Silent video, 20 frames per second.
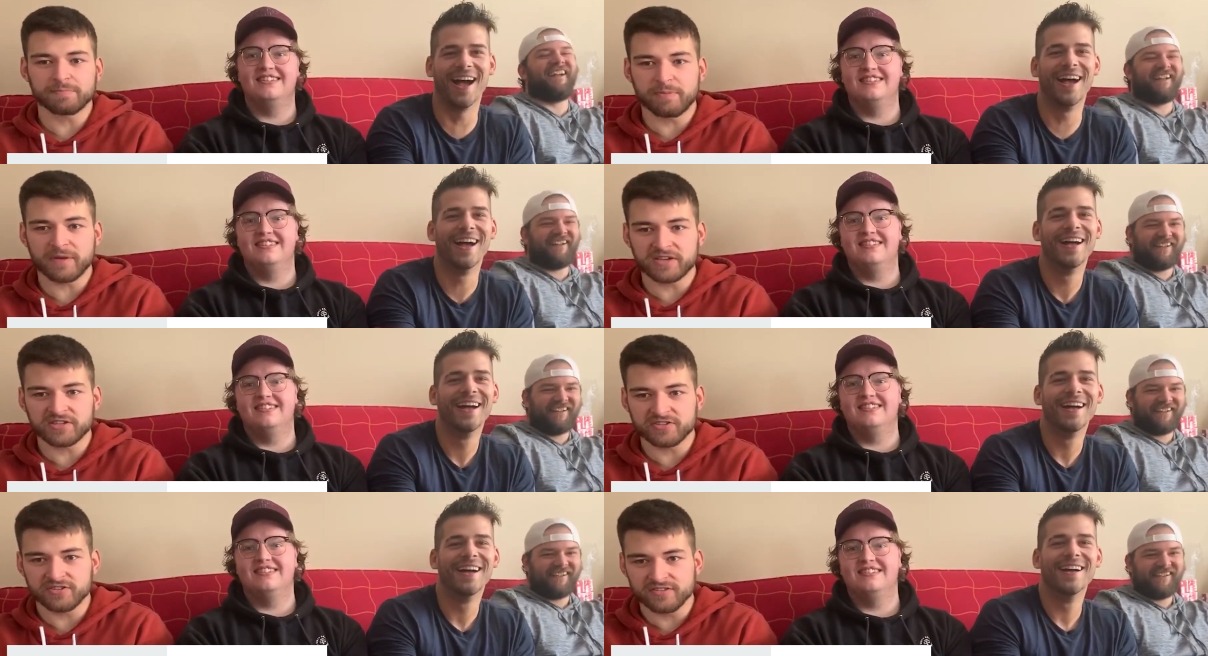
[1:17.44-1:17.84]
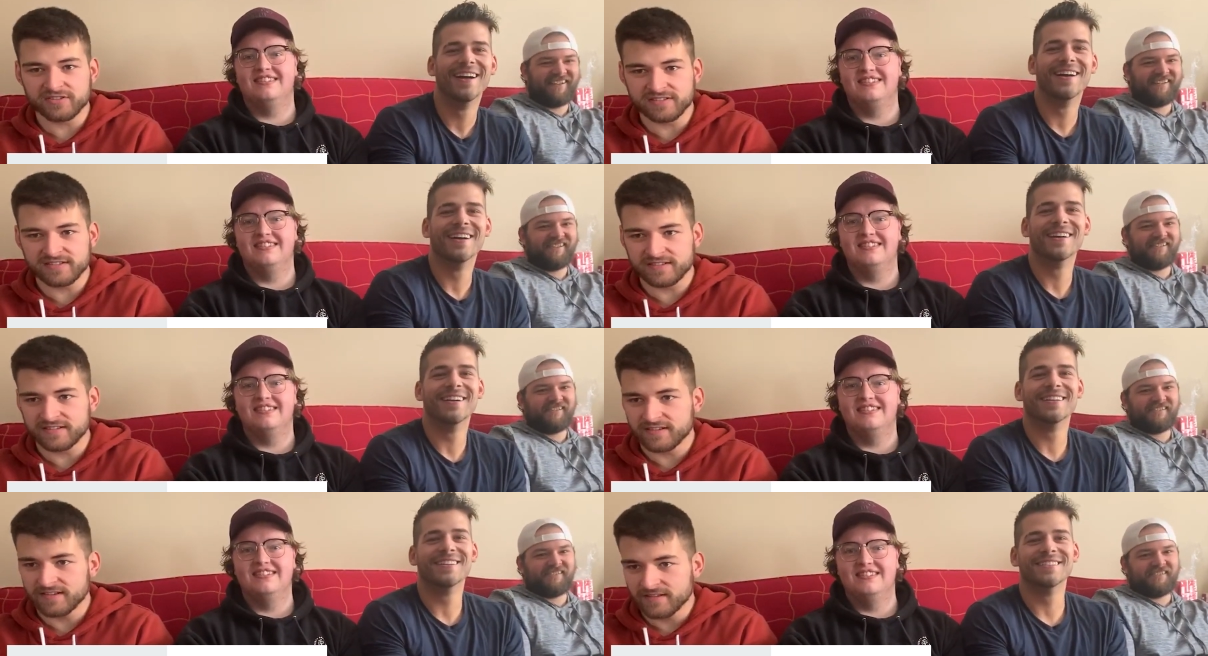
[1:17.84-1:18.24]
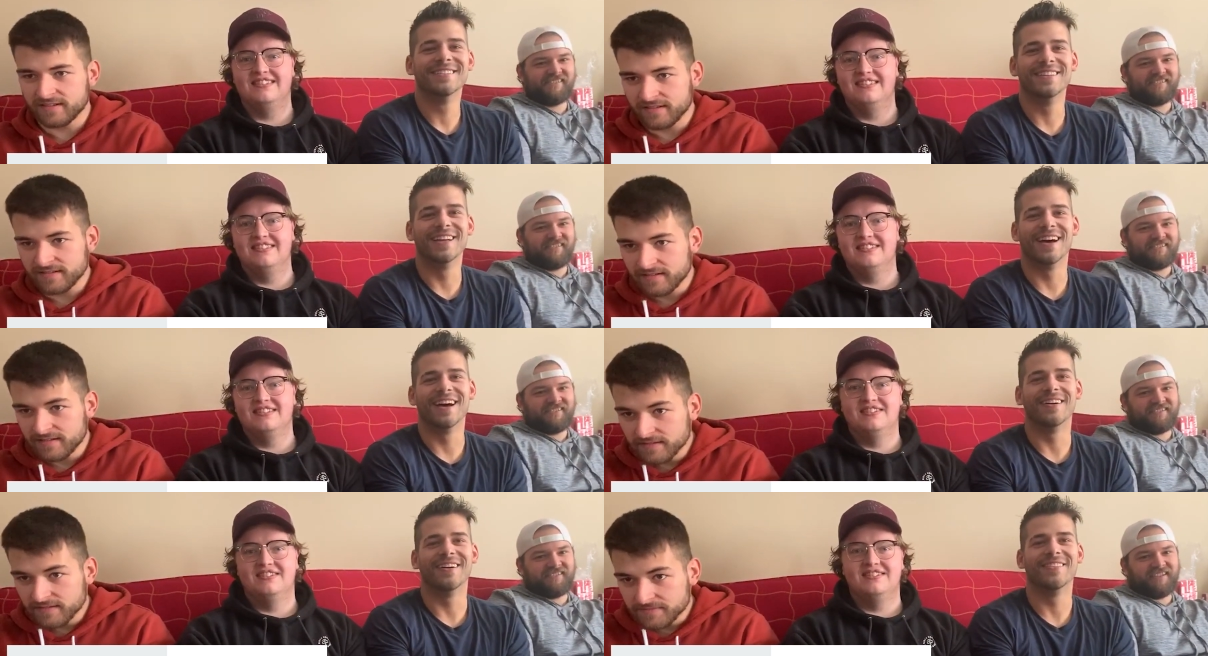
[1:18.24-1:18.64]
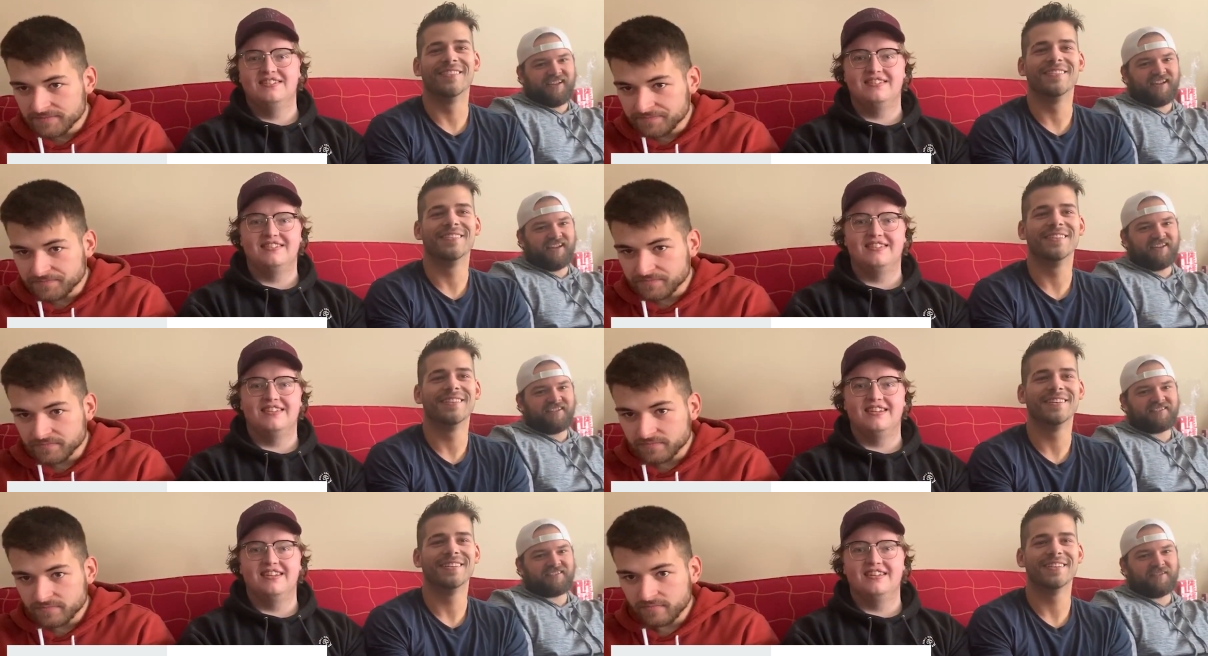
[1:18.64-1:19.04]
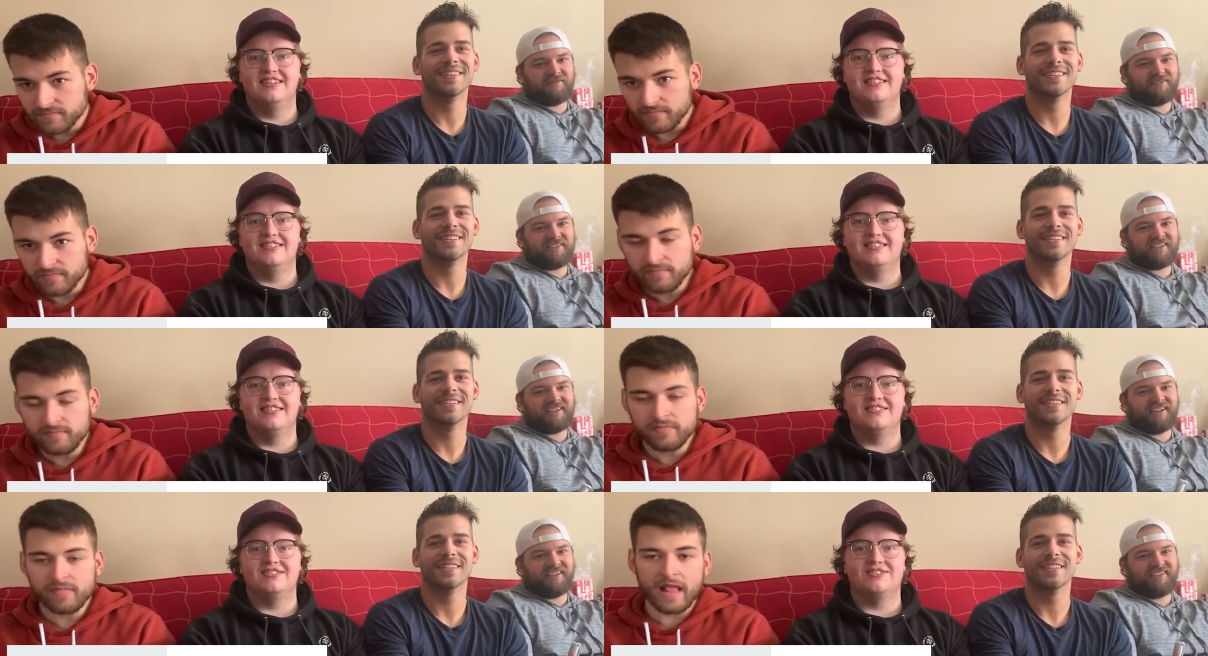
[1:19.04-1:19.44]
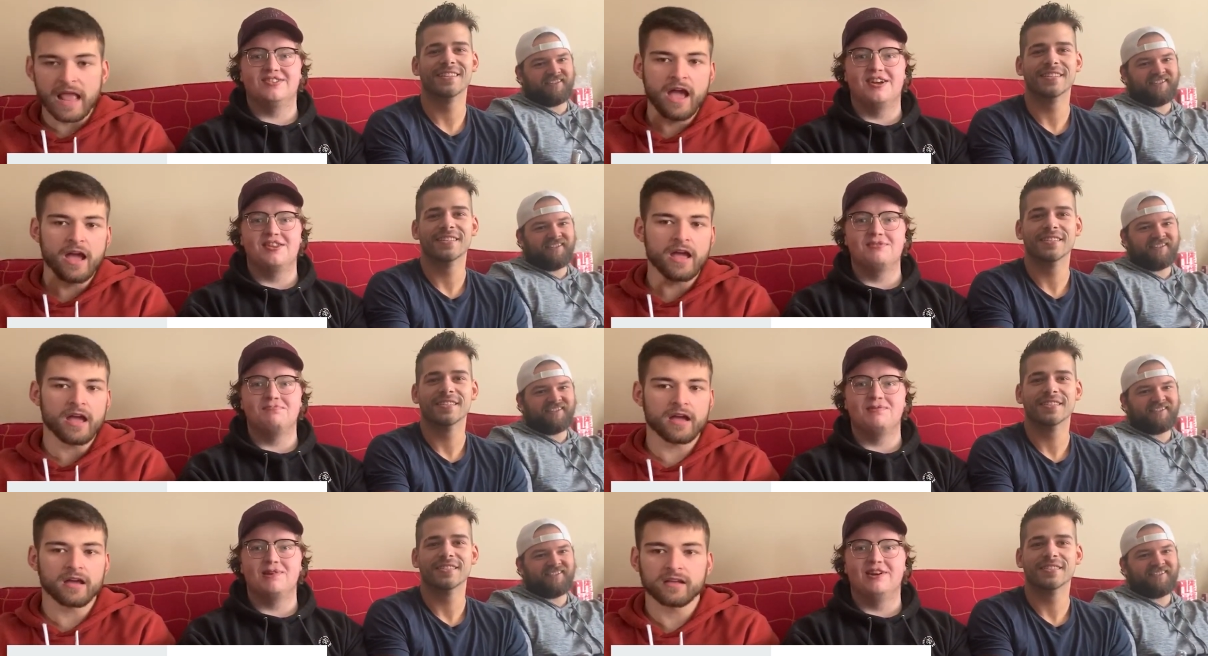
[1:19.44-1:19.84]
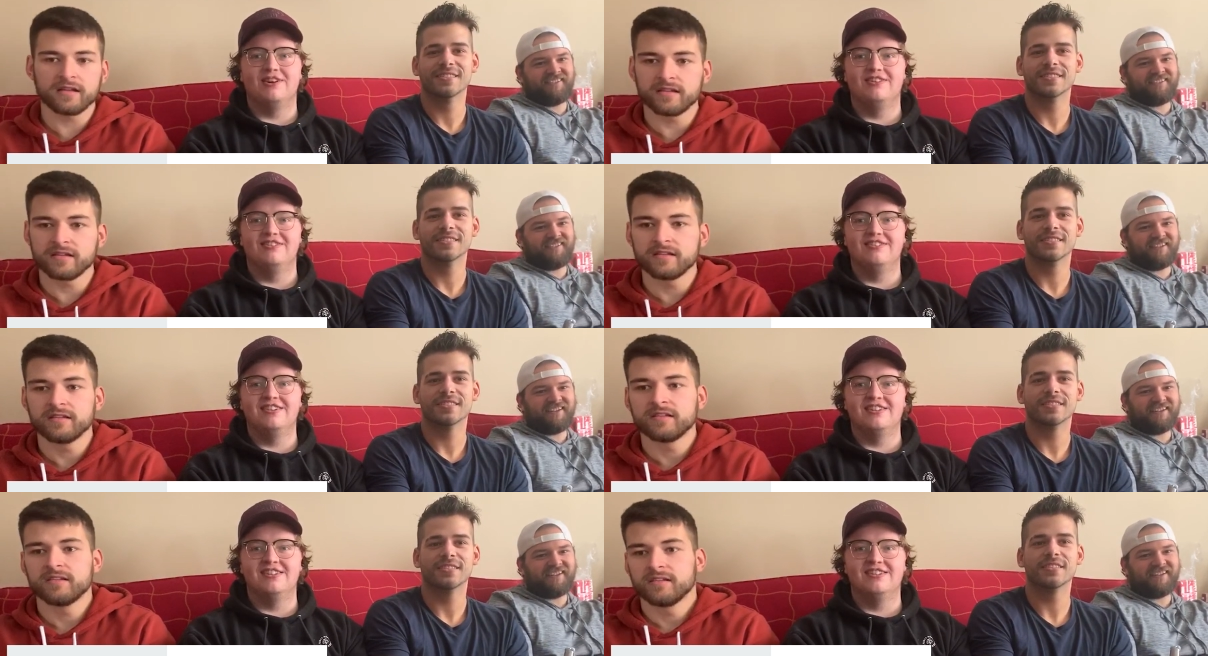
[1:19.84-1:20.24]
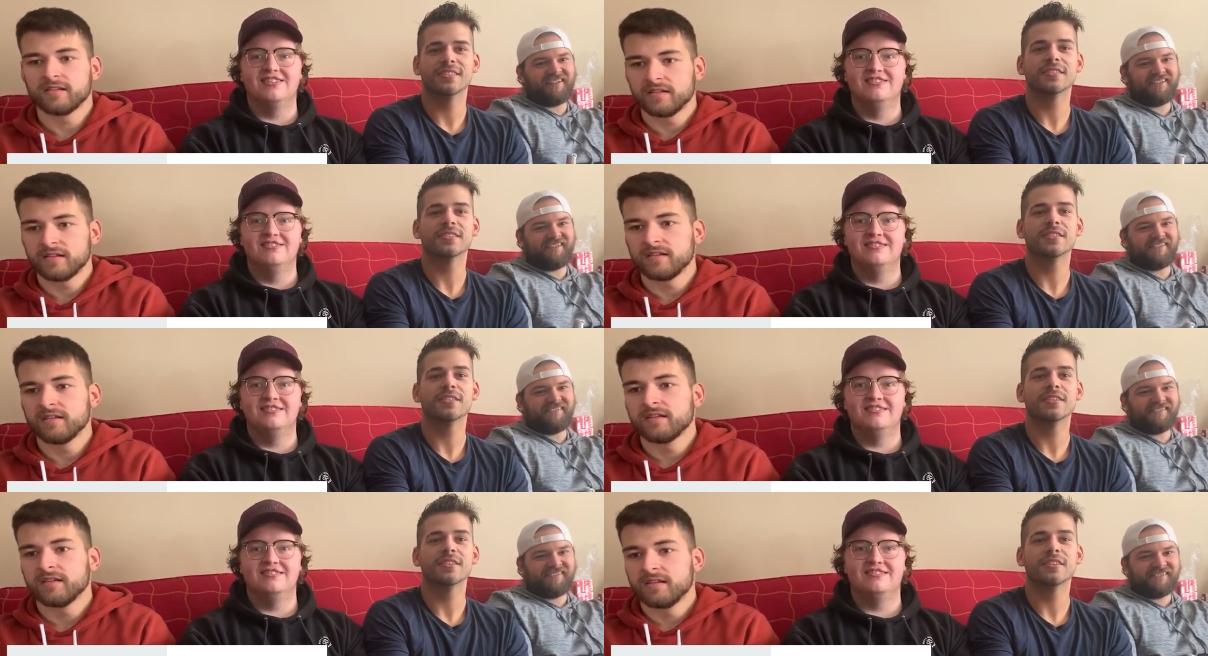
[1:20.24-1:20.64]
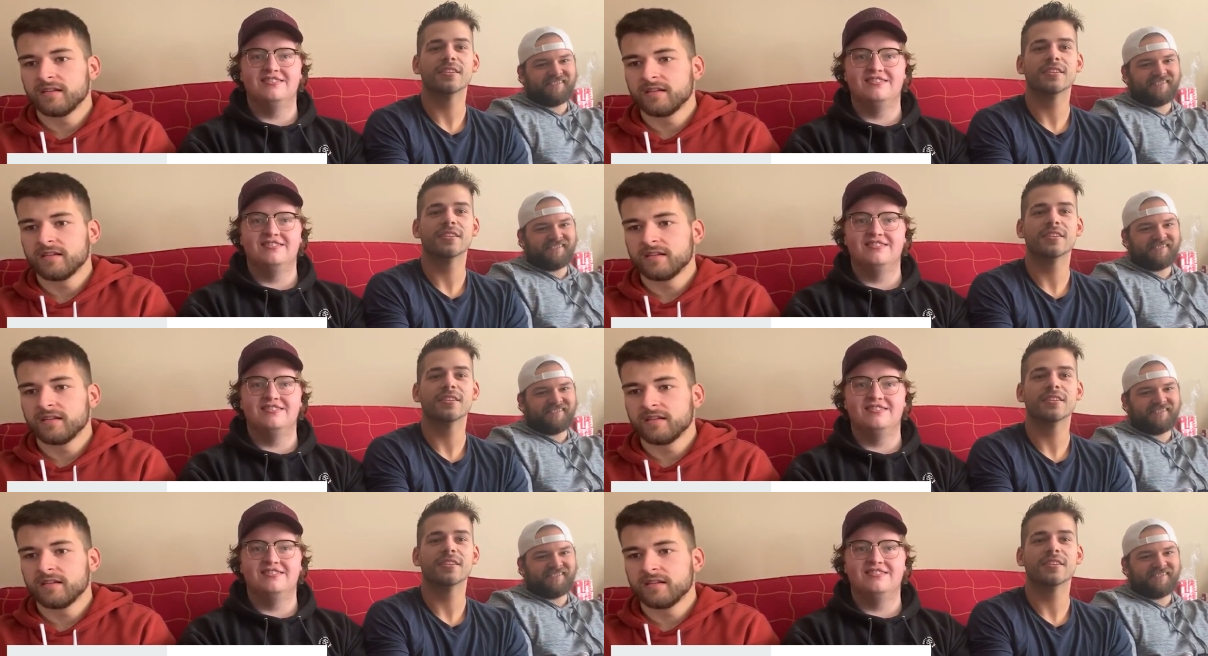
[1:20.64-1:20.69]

Speaker 1: pictures. Yeah, it's coming together. It's a barrel, you know.